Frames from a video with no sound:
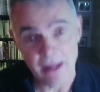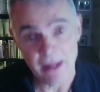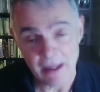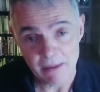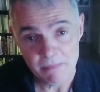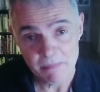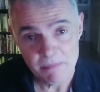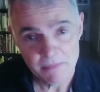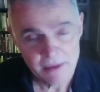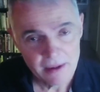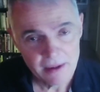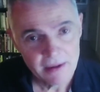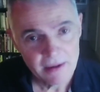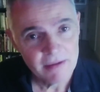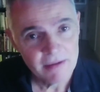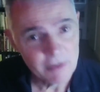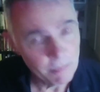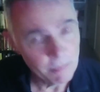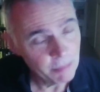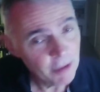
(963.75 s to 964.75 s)
the
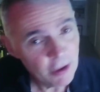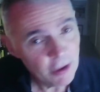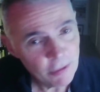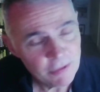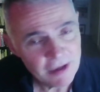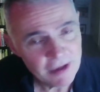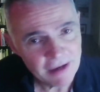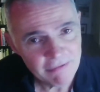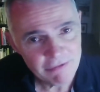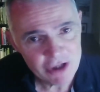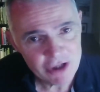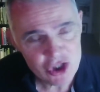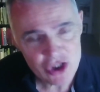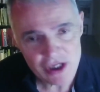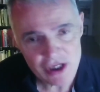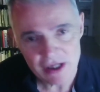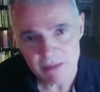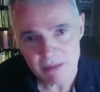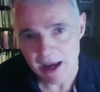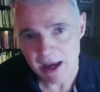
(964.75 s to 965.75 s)
Putin
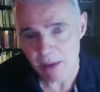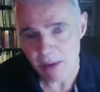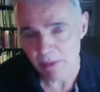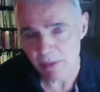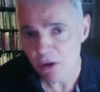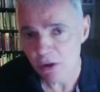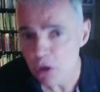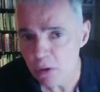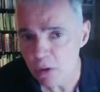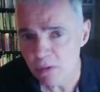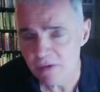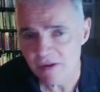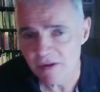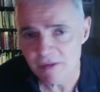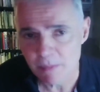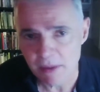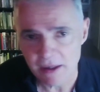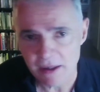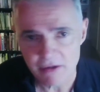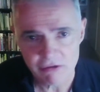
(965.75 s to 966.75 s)
regime, how he
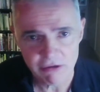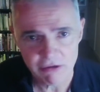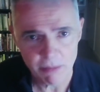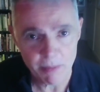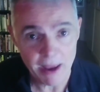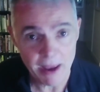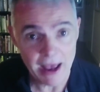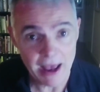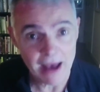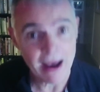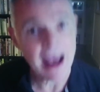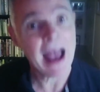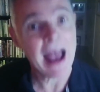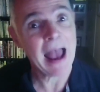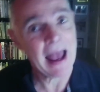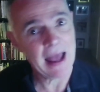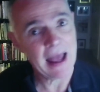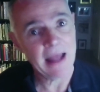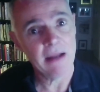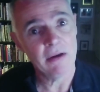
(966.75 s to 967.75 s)
uses military power,
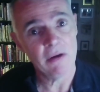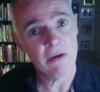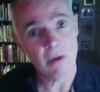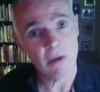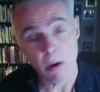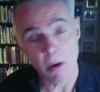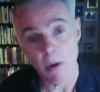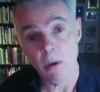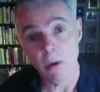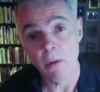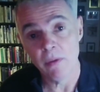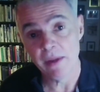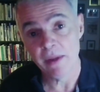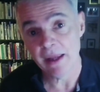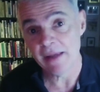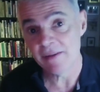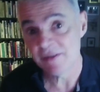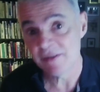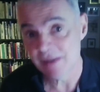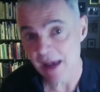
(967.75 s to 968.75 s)
and on the
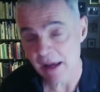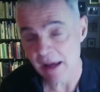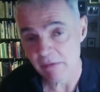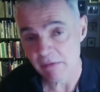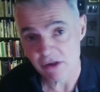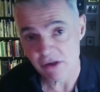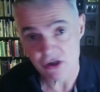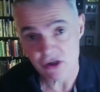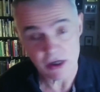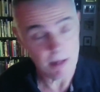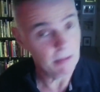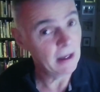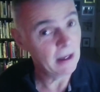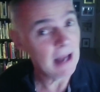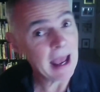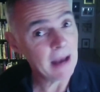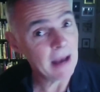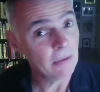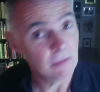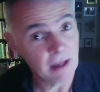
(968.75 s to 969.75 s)
Assad regime and
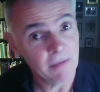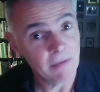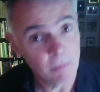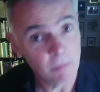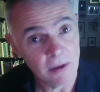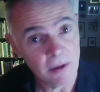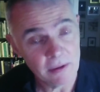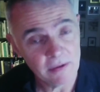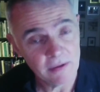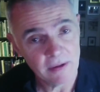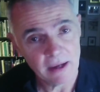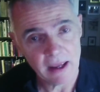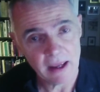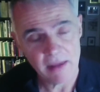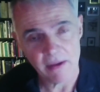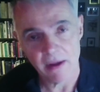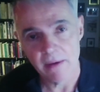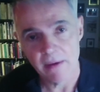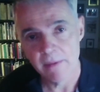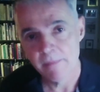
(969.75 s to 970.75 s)
how they've worked
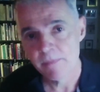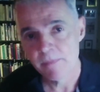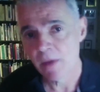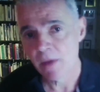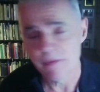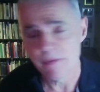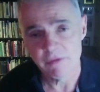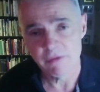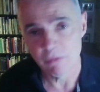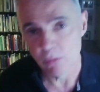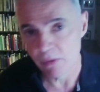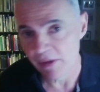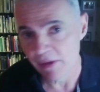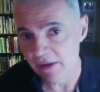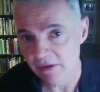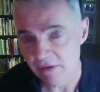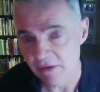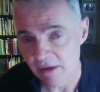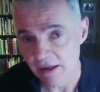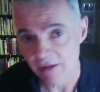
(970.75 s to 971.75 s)
together after all
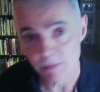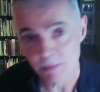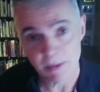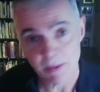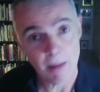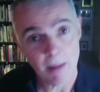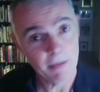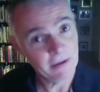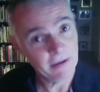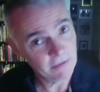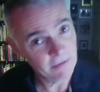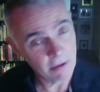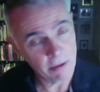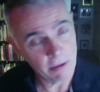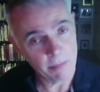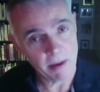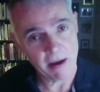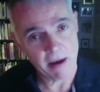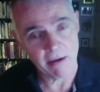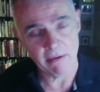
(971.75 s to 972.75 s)
these years becoming so
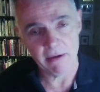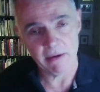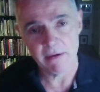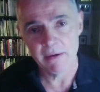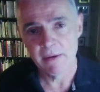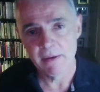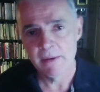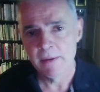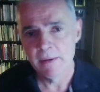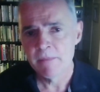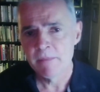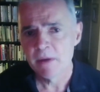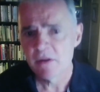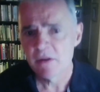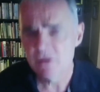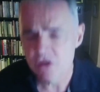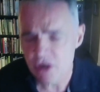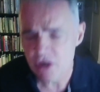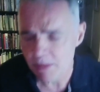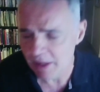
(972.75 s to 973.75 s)
apparent.
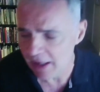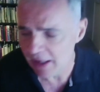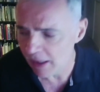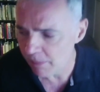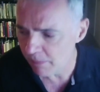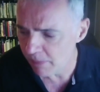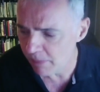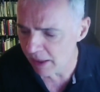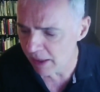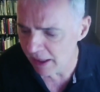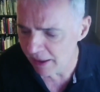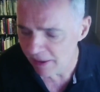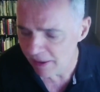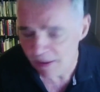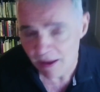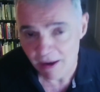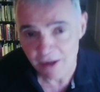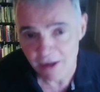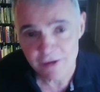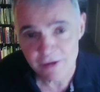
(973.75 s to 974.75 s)
So, Jimmy, let me
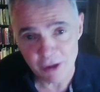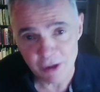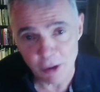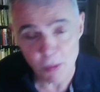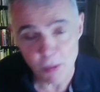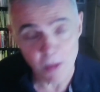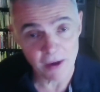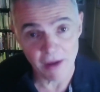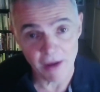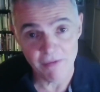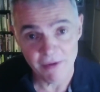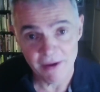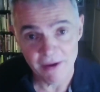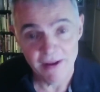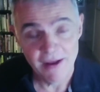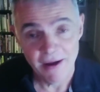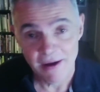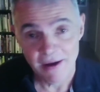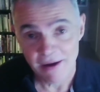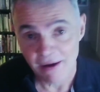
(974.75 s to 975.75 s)
ask you what I've
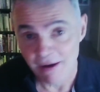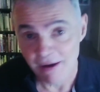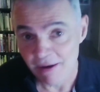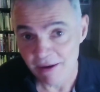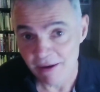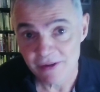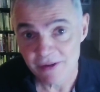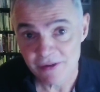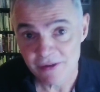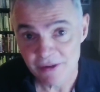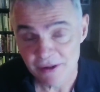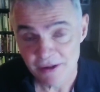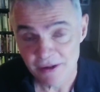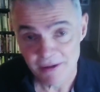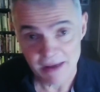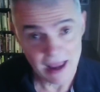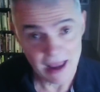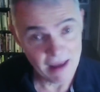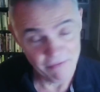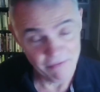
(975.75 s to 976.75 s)
asked
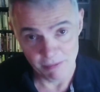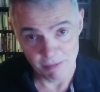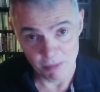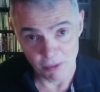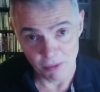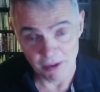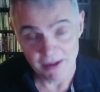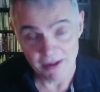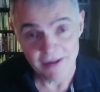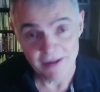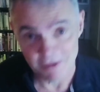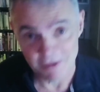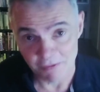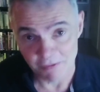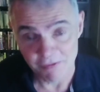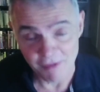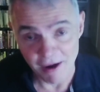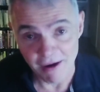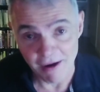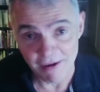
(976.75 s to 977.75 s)
everybody so
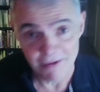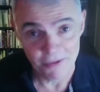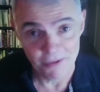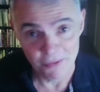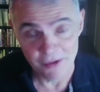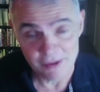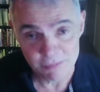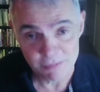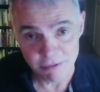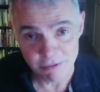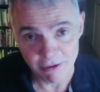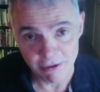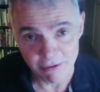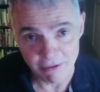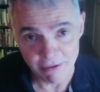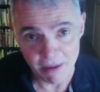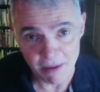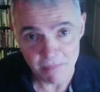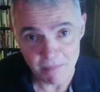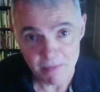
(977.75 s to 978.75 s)
far on this
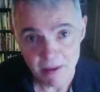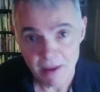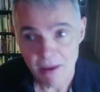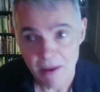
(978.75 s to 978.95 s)
program.